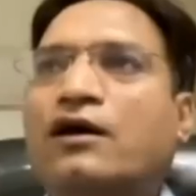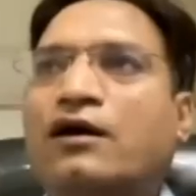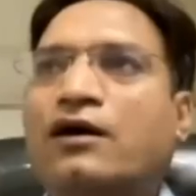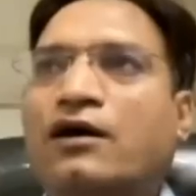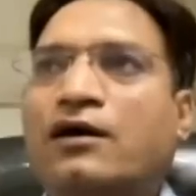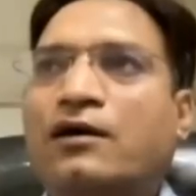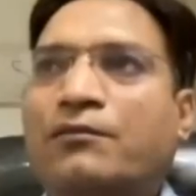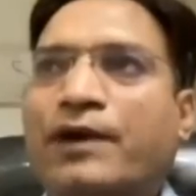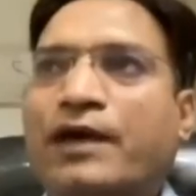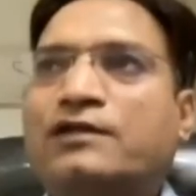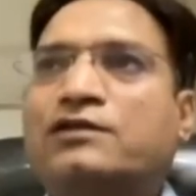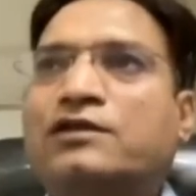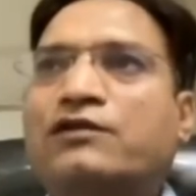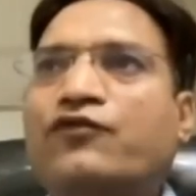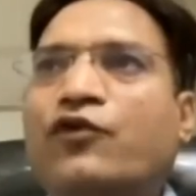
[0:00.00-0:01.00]
uh,
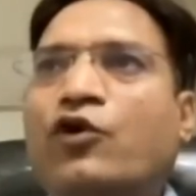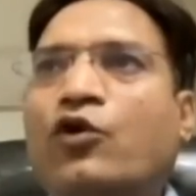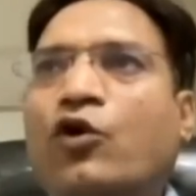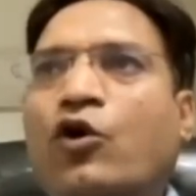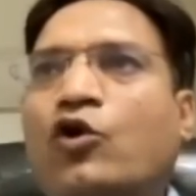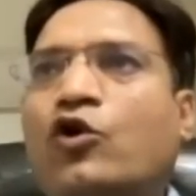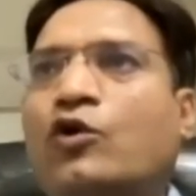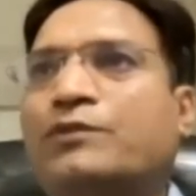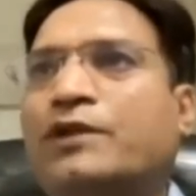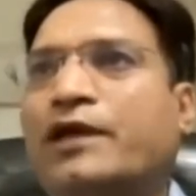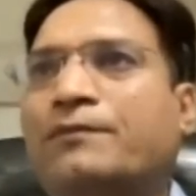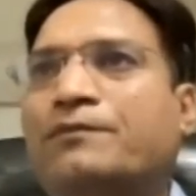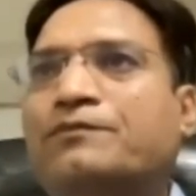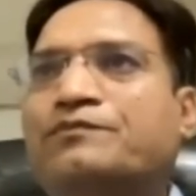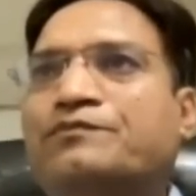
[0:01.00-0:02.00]
medicine for all of
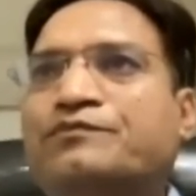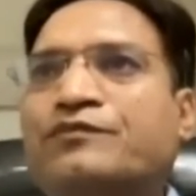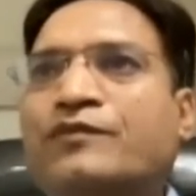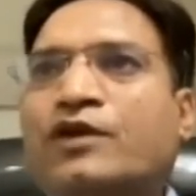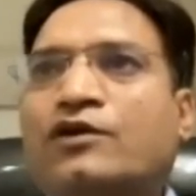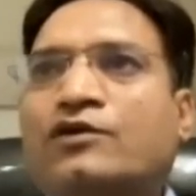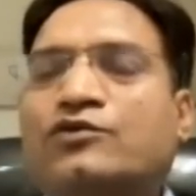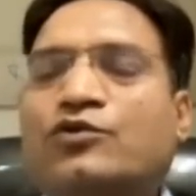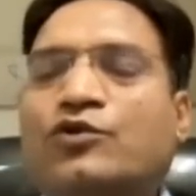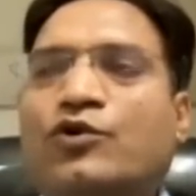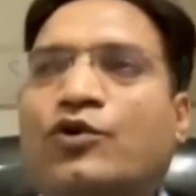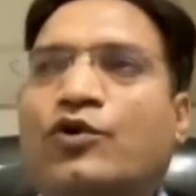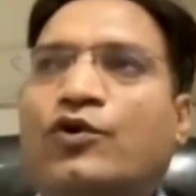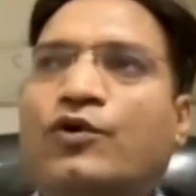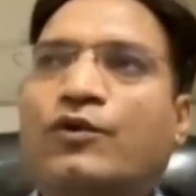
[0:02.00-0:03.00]
them.
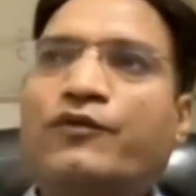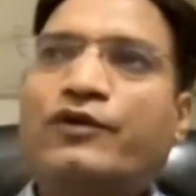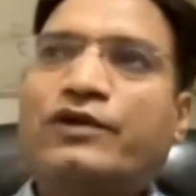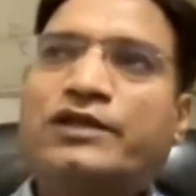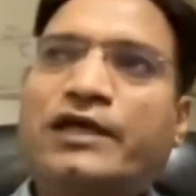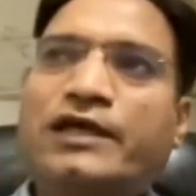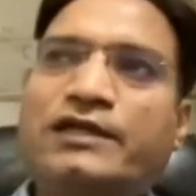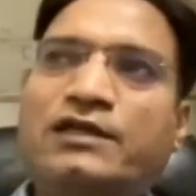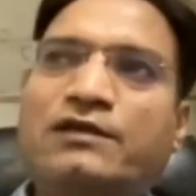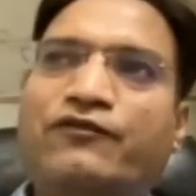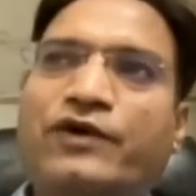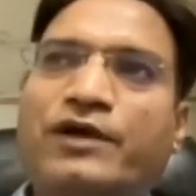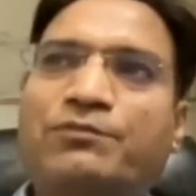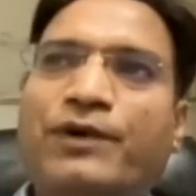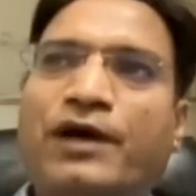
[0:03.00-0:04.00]
So there is
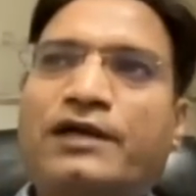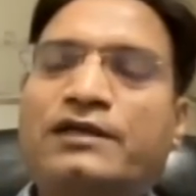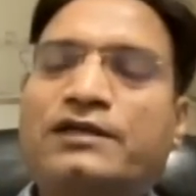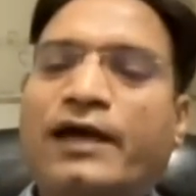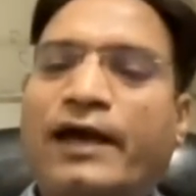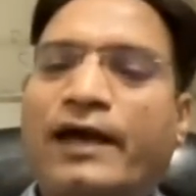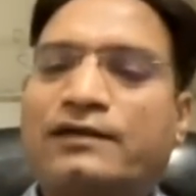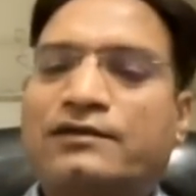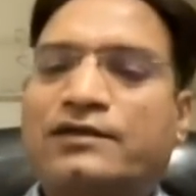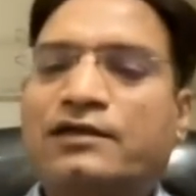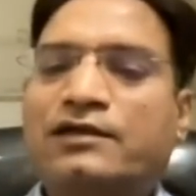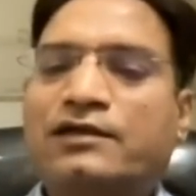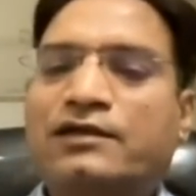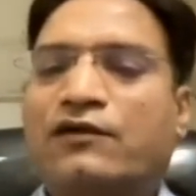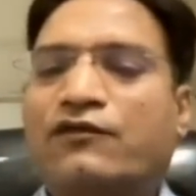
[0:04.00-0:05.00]
one part is the
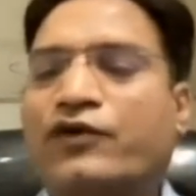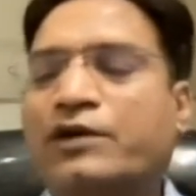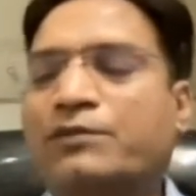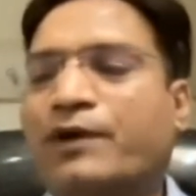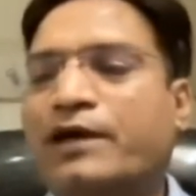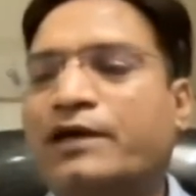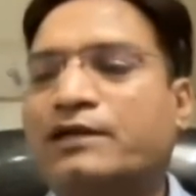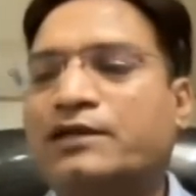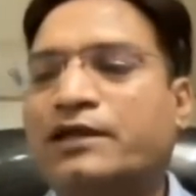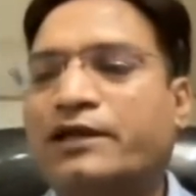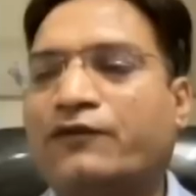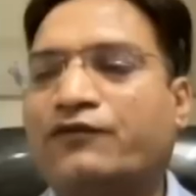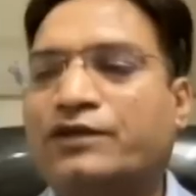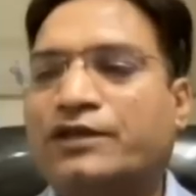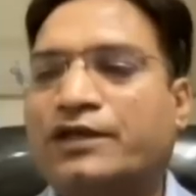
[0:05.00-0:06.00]
excess, one part is the
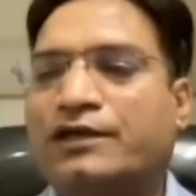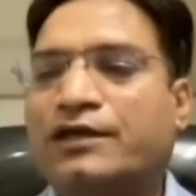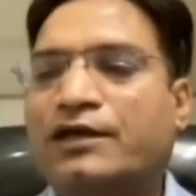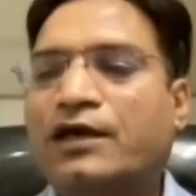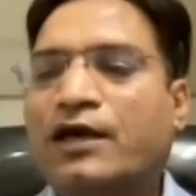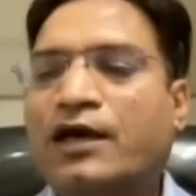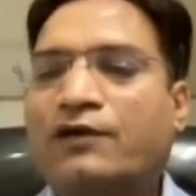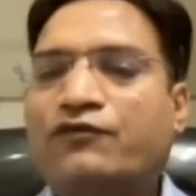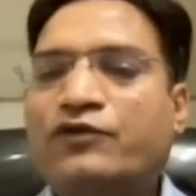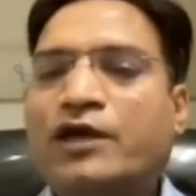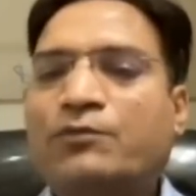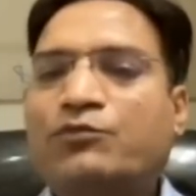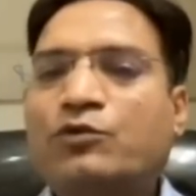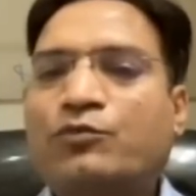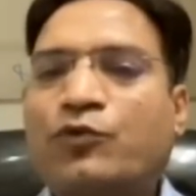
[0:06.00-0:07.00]
deficit, and
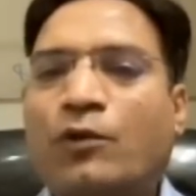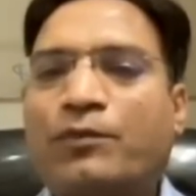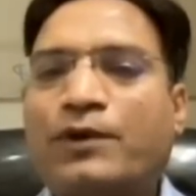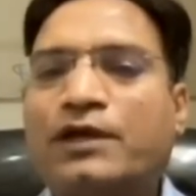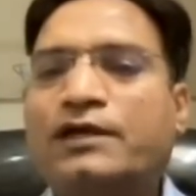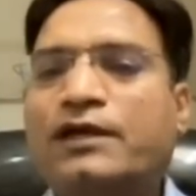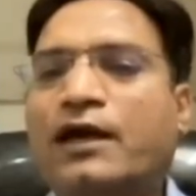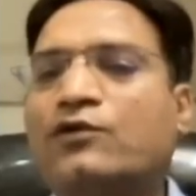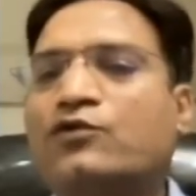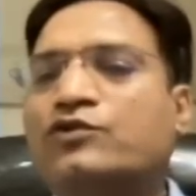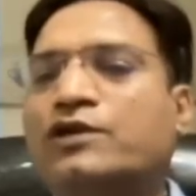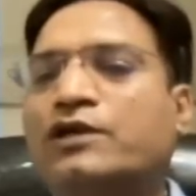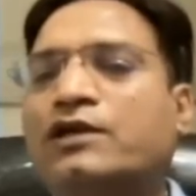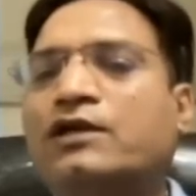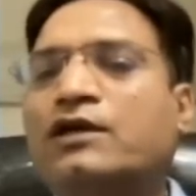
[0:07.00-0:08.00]
we have to properly
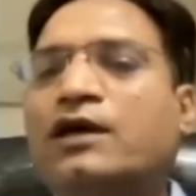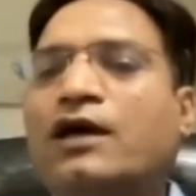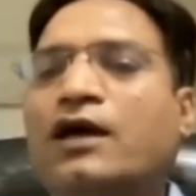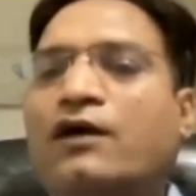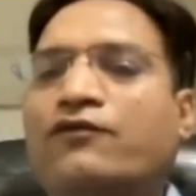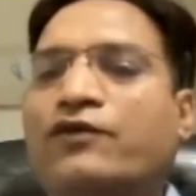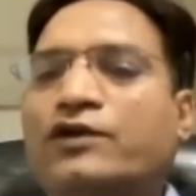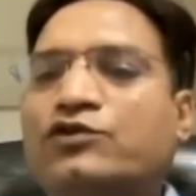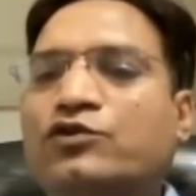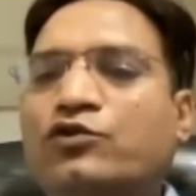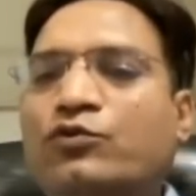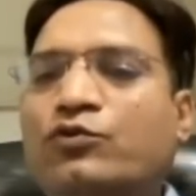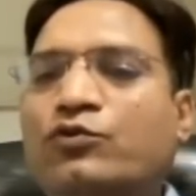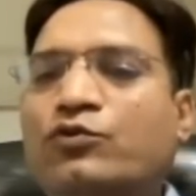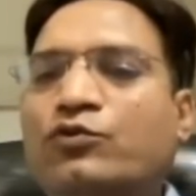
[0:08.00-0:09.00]
diagnose it. Once
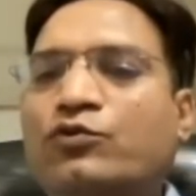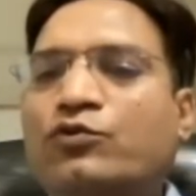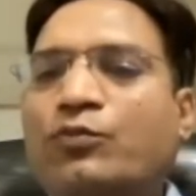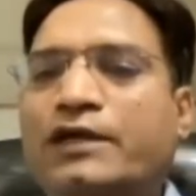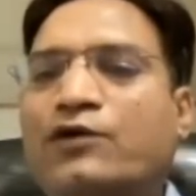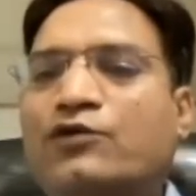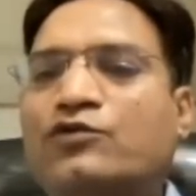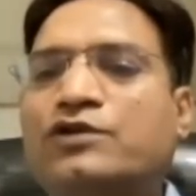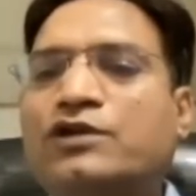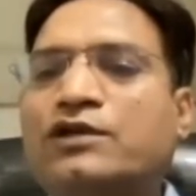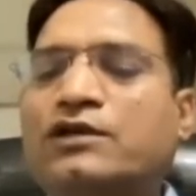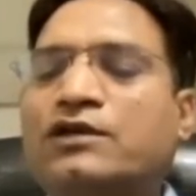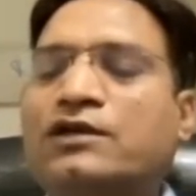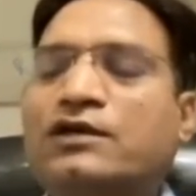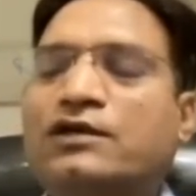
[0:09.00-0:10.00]
you properly
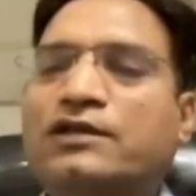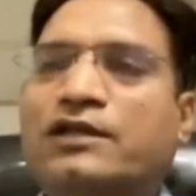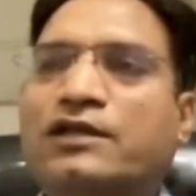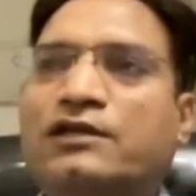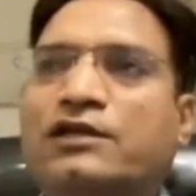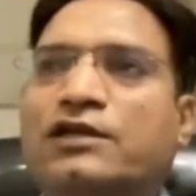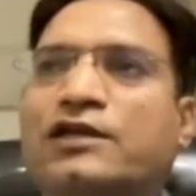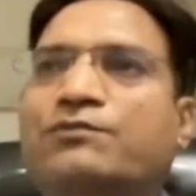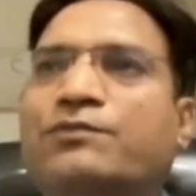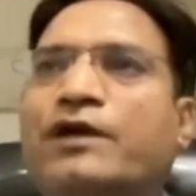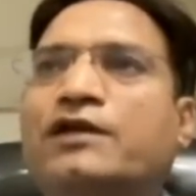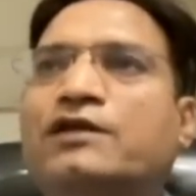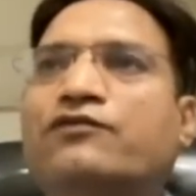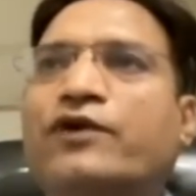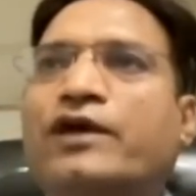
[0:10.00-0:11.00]
diagnose it, then the
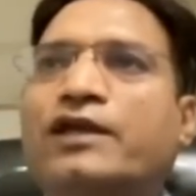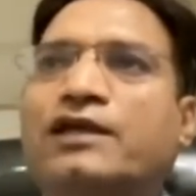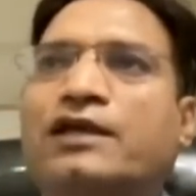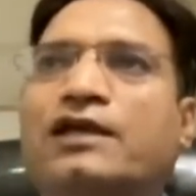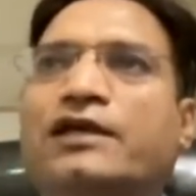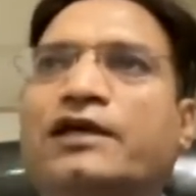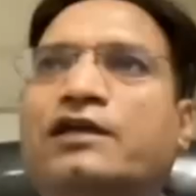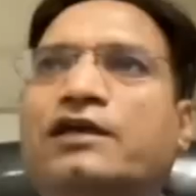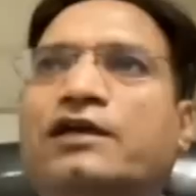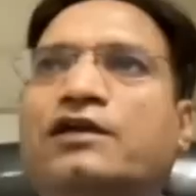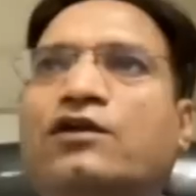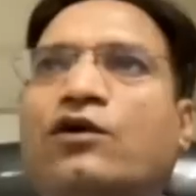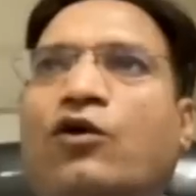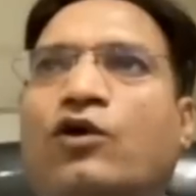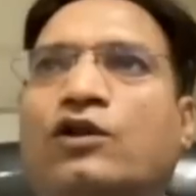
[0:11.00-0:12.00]
treatment is very clear
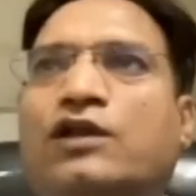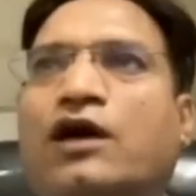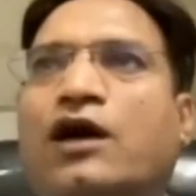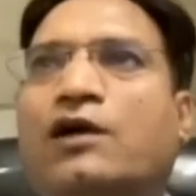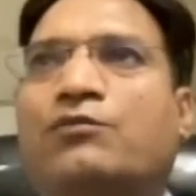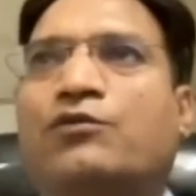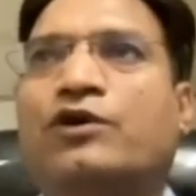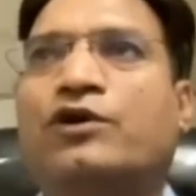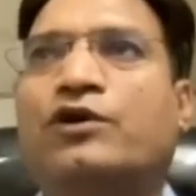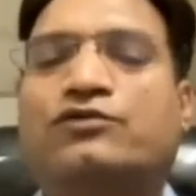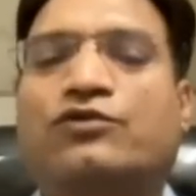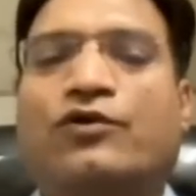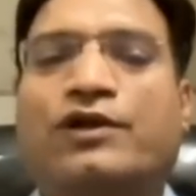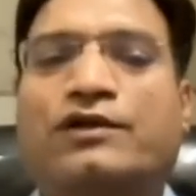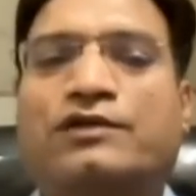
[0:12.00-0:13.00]
in all the hormonal
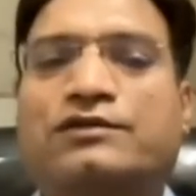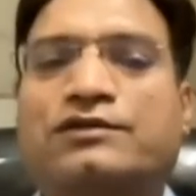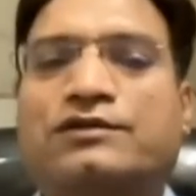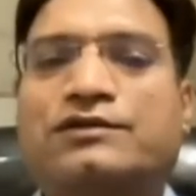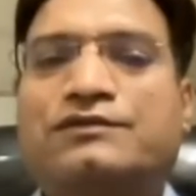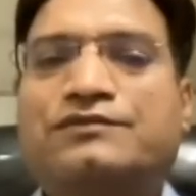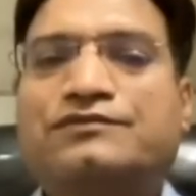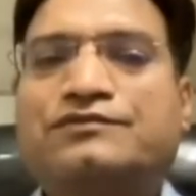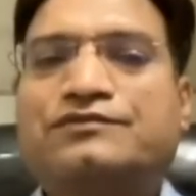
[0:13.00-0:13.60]
disorders.